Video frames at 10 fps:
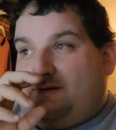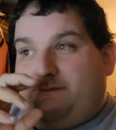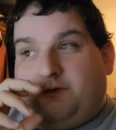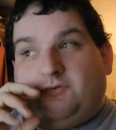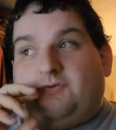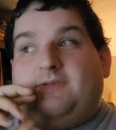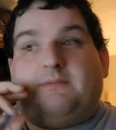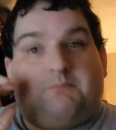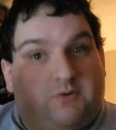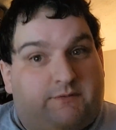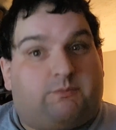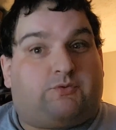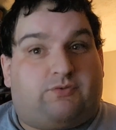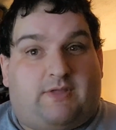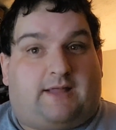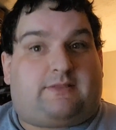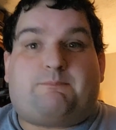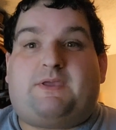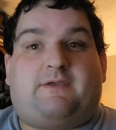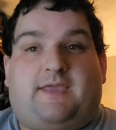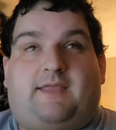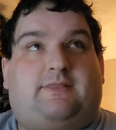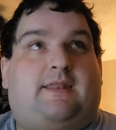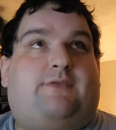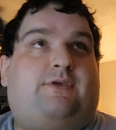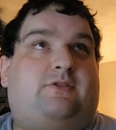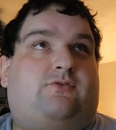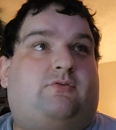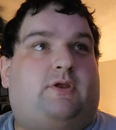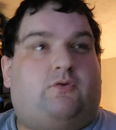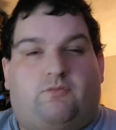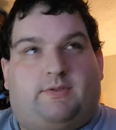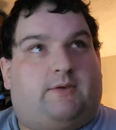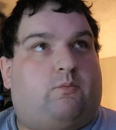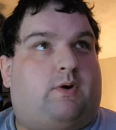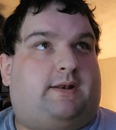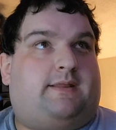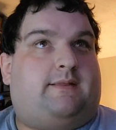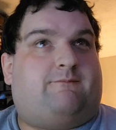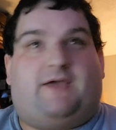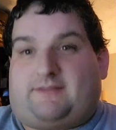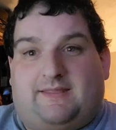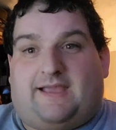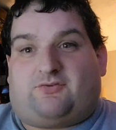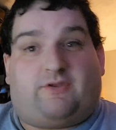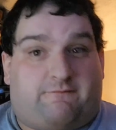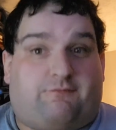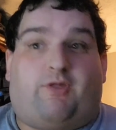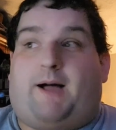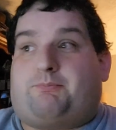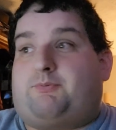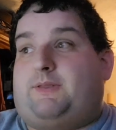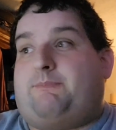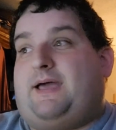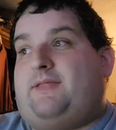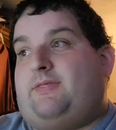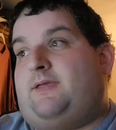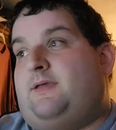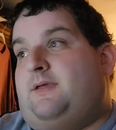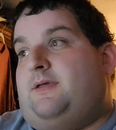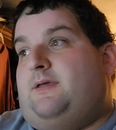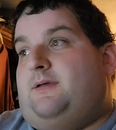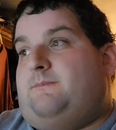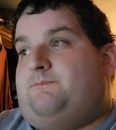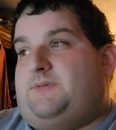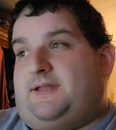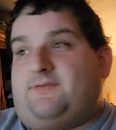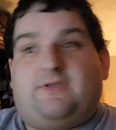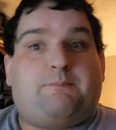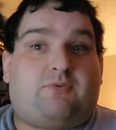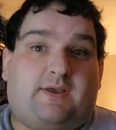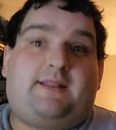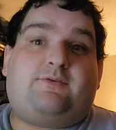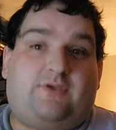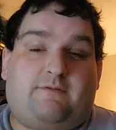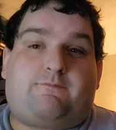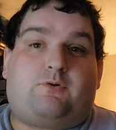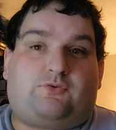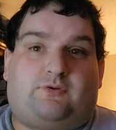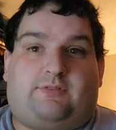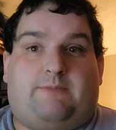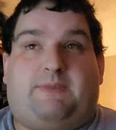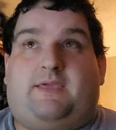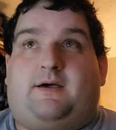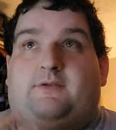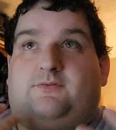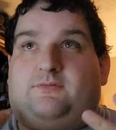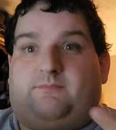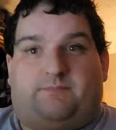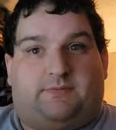unfortunately the movie was not the big hit that I think the studio really wanted. In fact, it actually flopped pretty badly. And I say unfortunately because